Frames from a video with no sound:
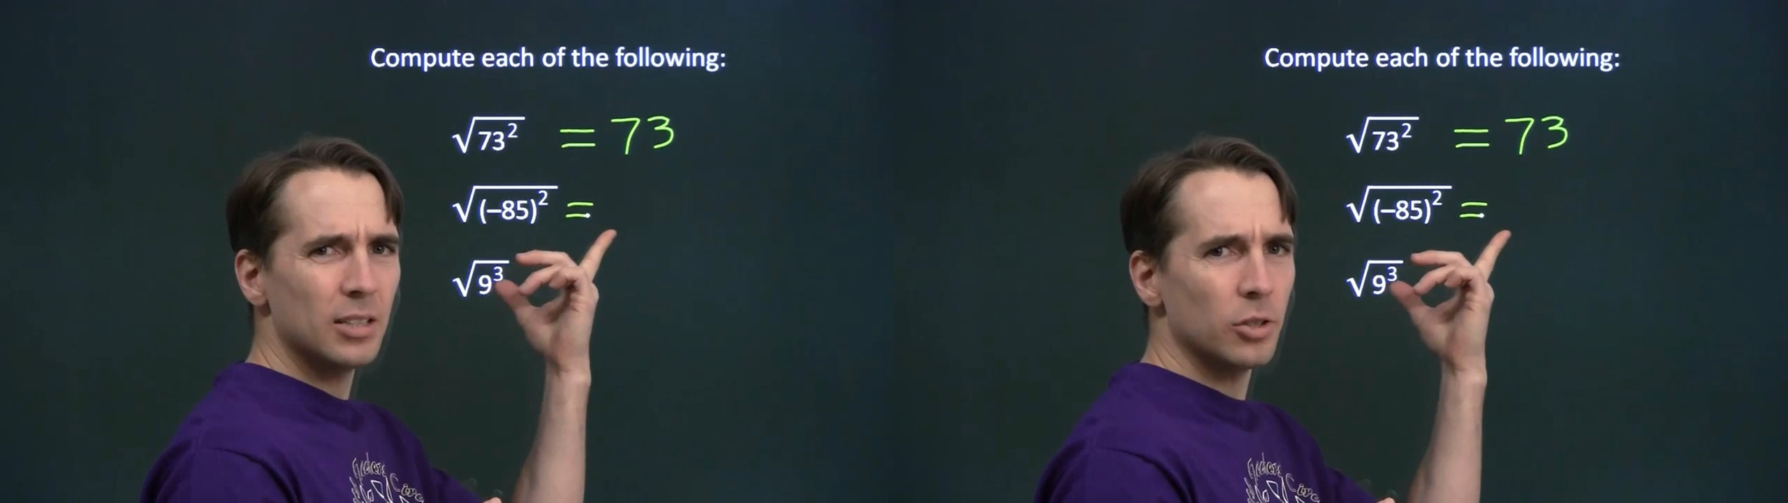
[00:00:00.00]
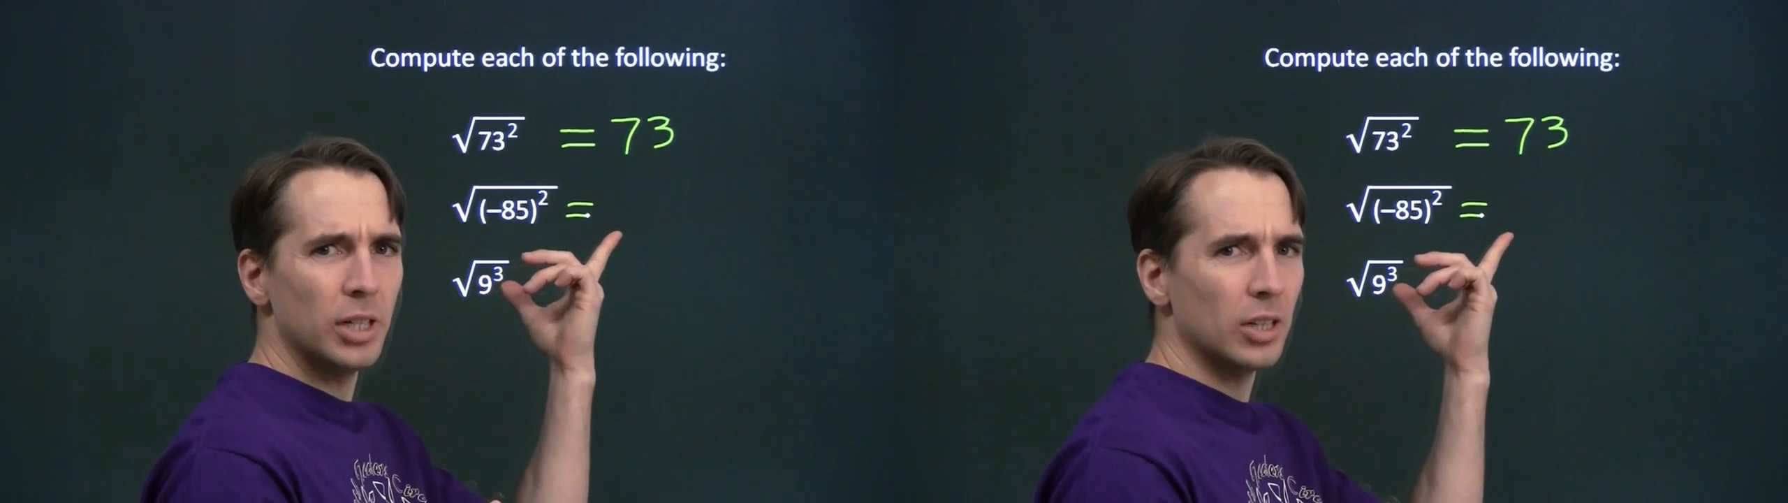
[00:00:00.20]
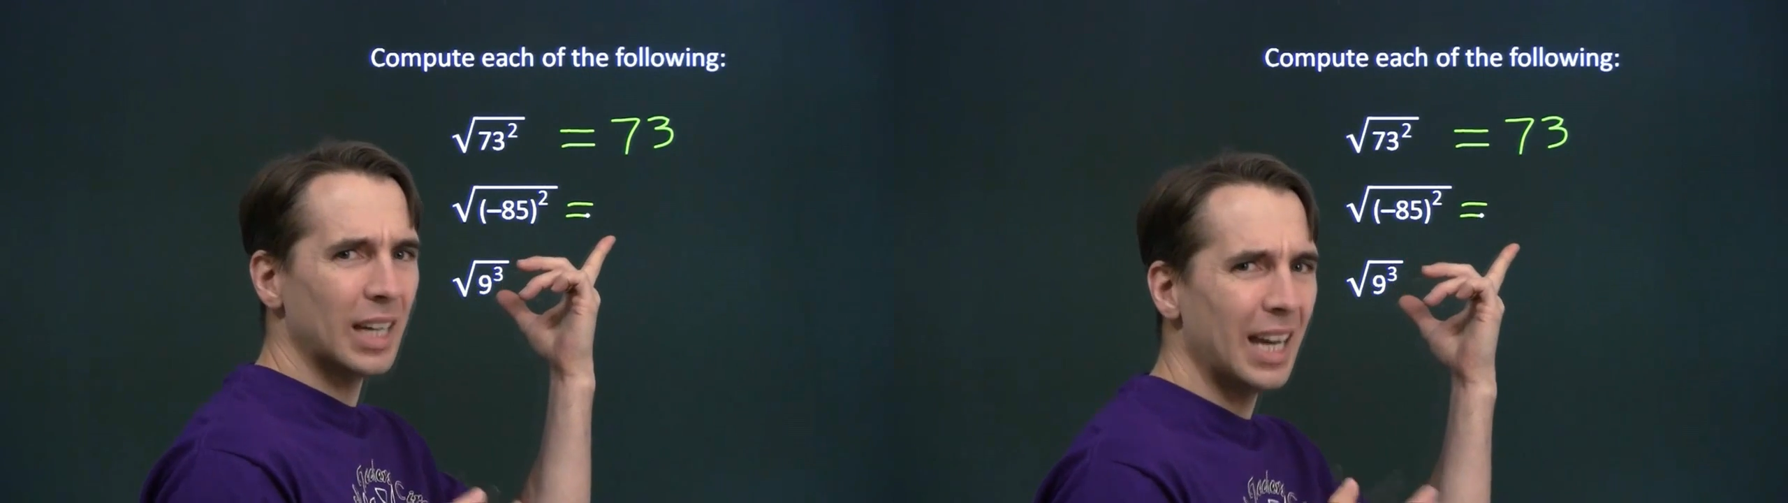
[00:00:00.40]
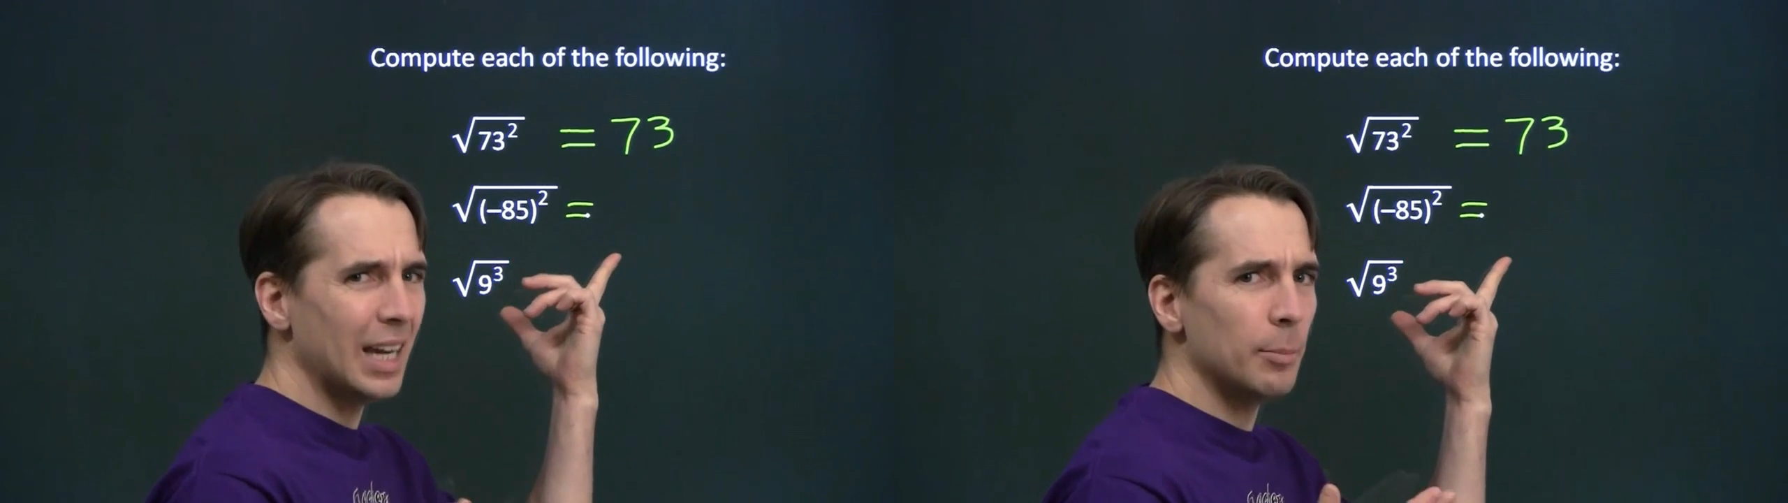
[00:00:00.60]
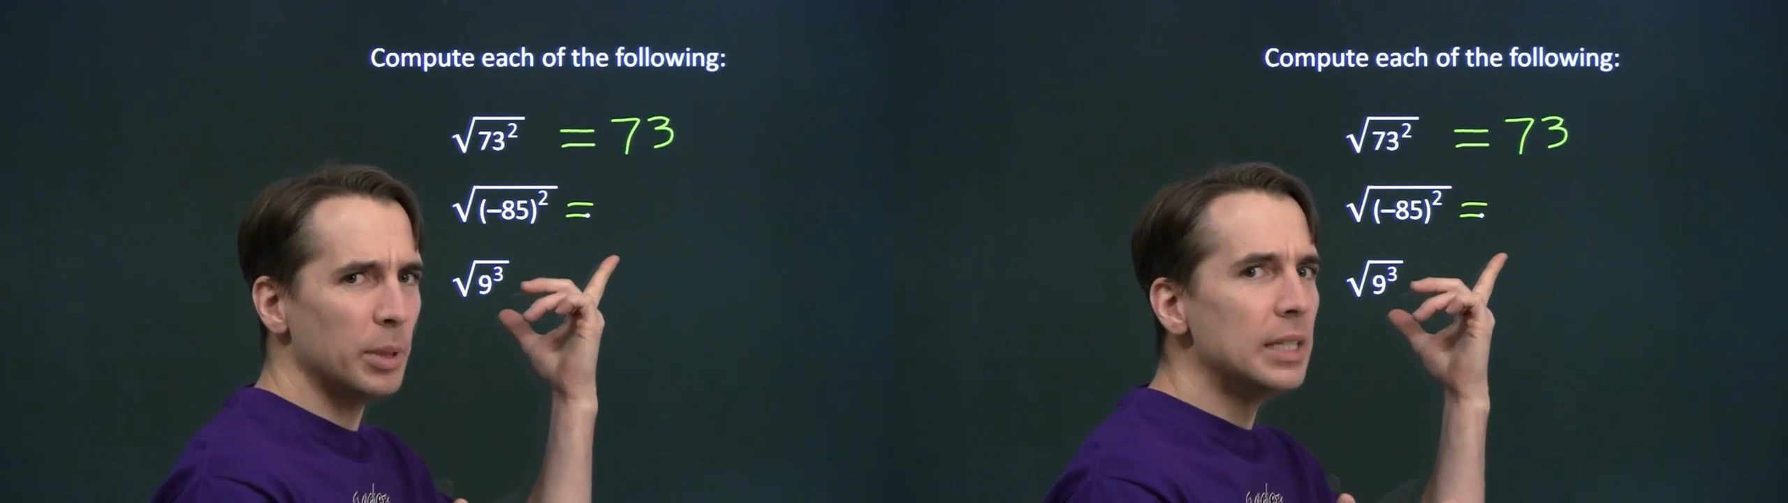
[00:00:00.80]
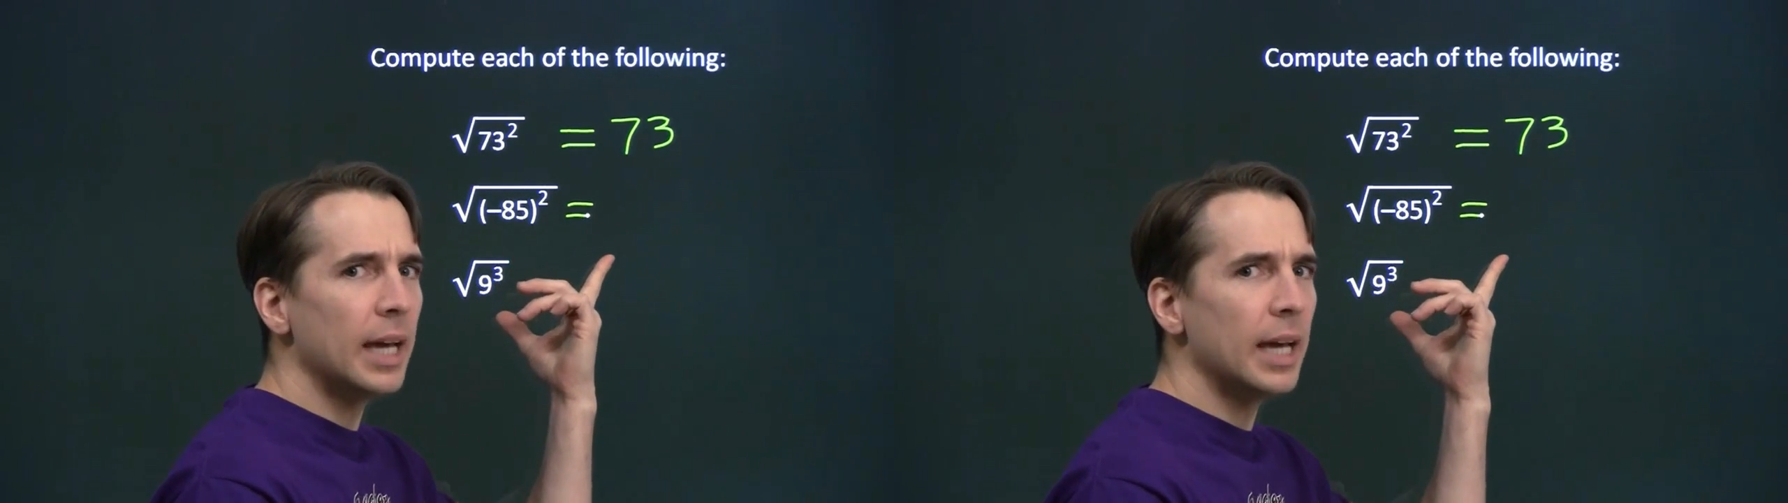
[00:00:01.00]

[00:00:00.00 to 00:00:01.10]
answer here can't be